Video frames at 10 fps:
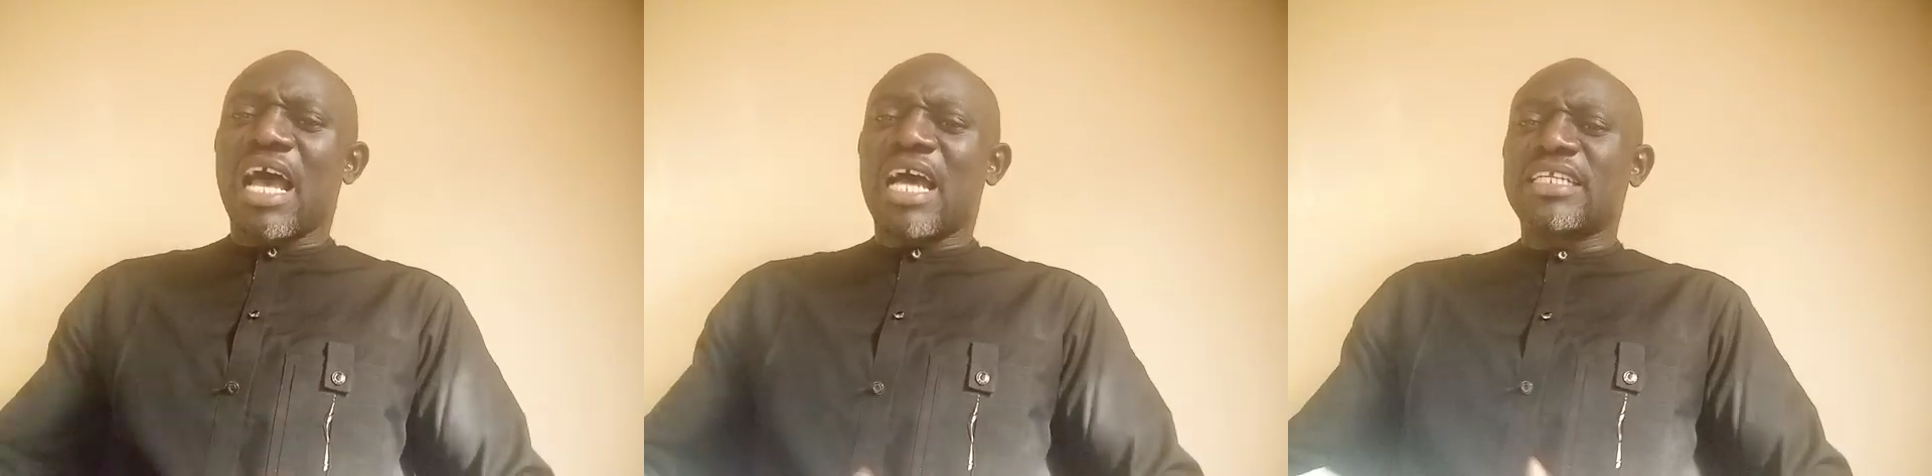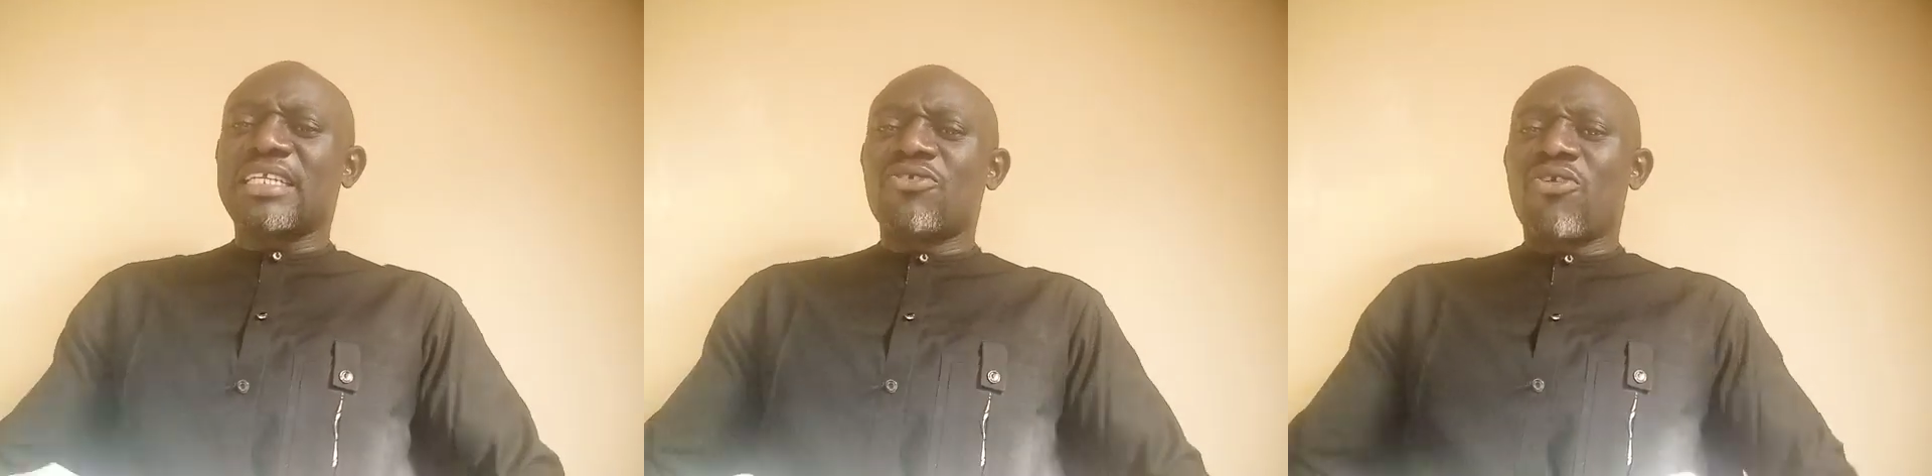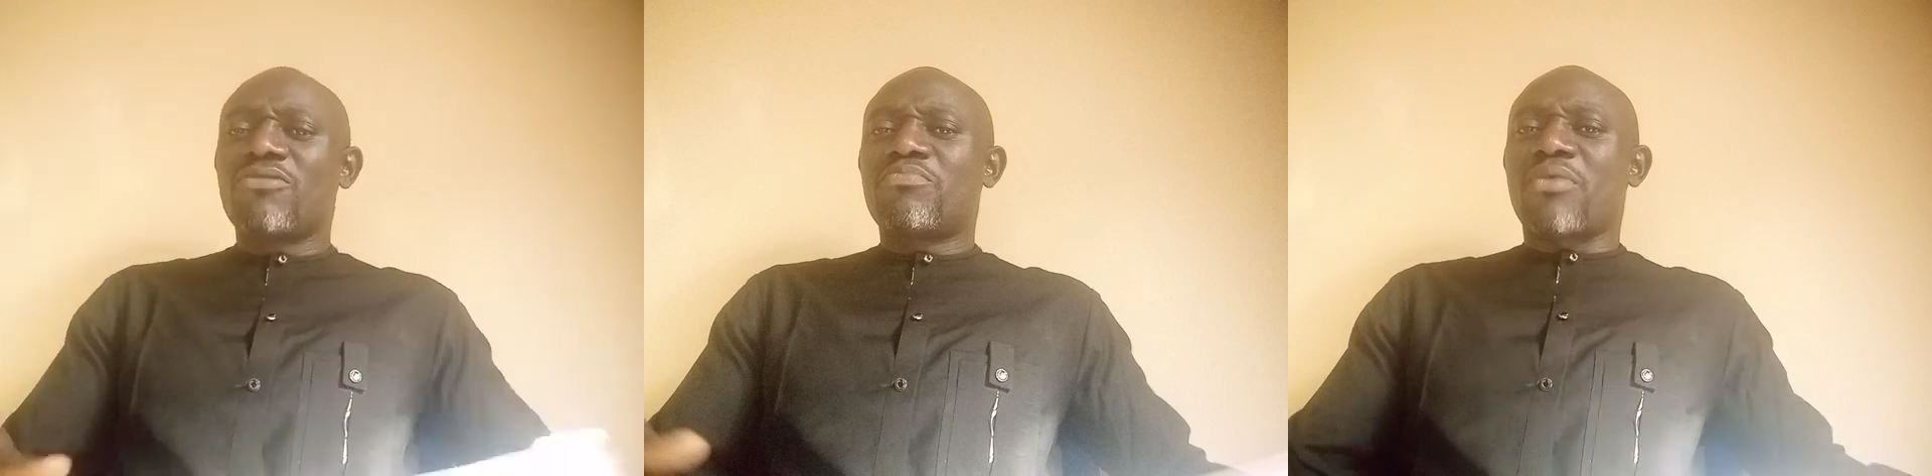and the
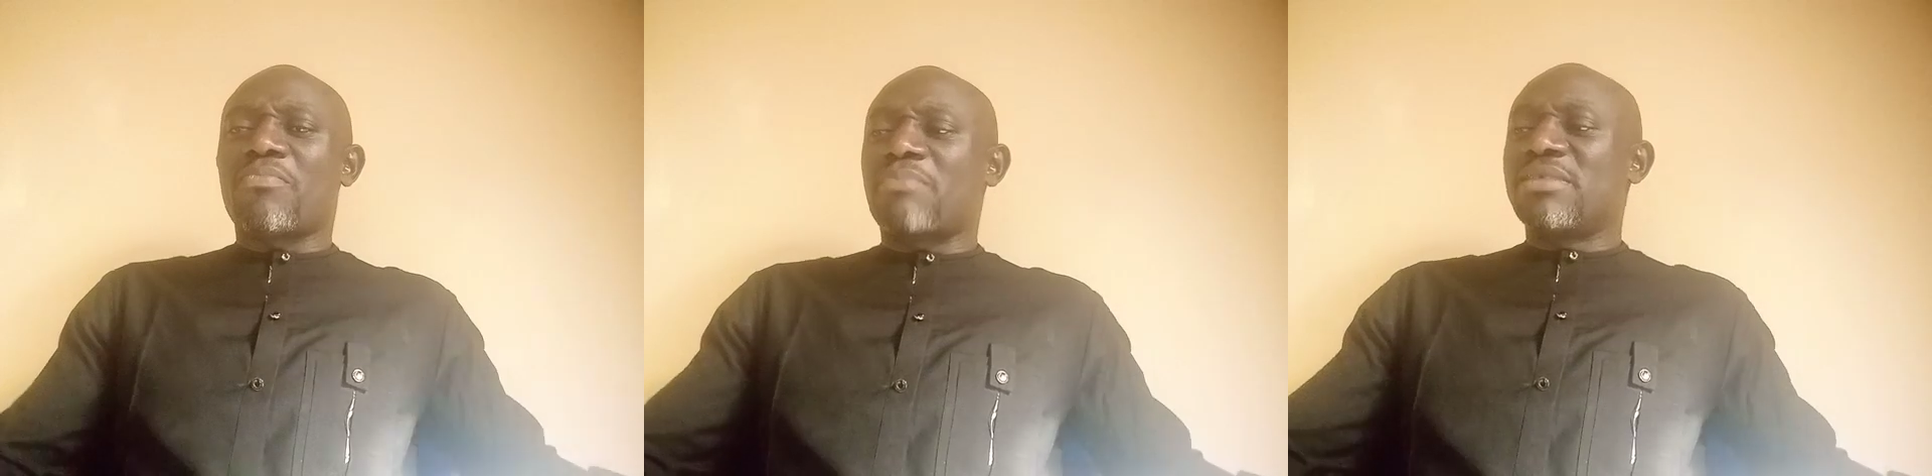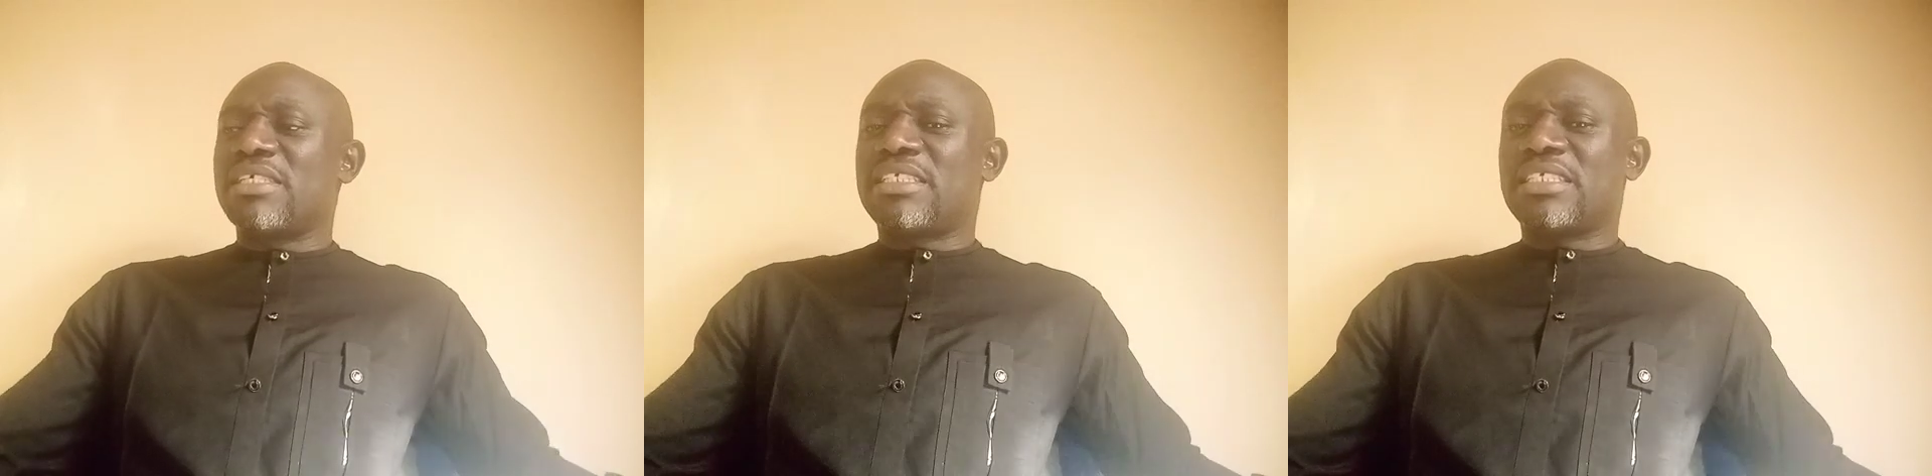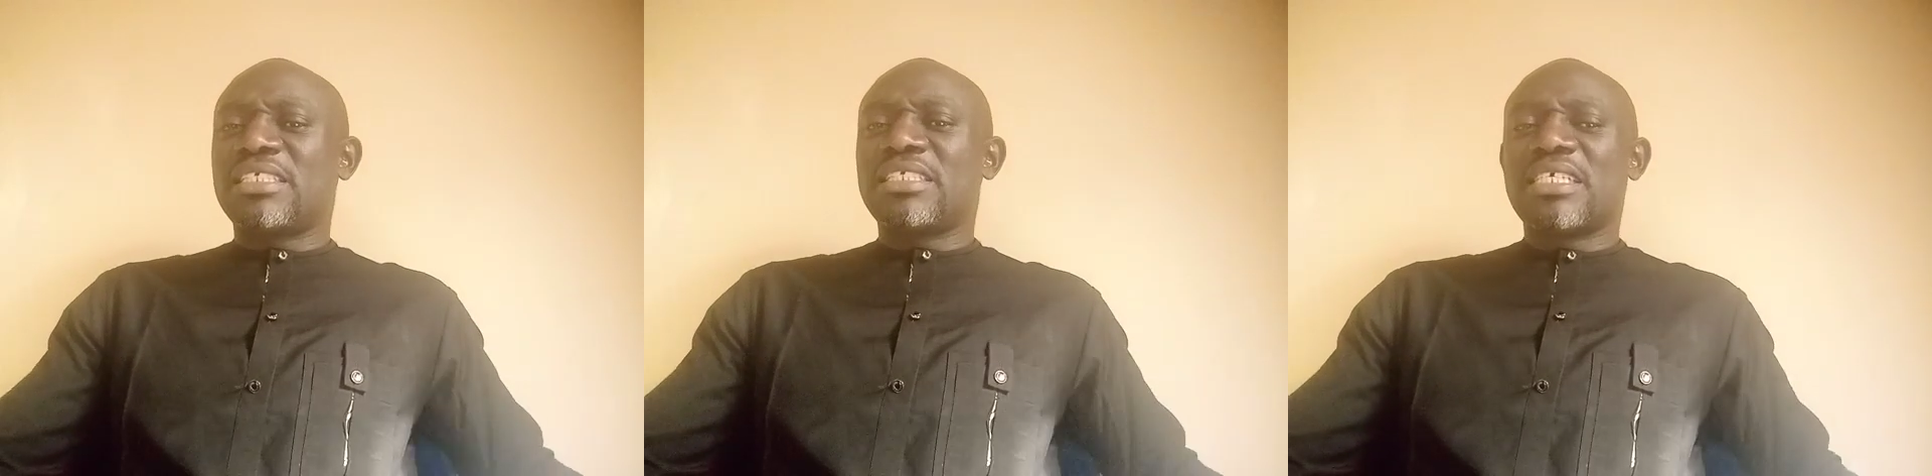
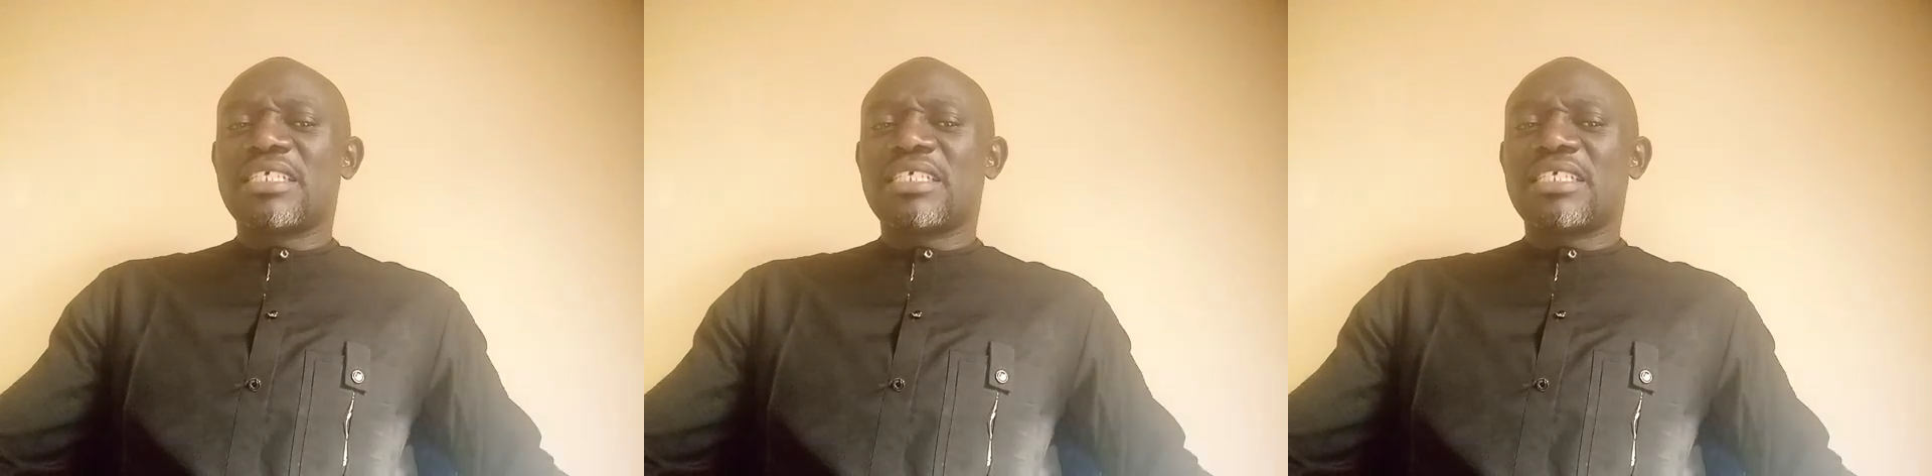non-probability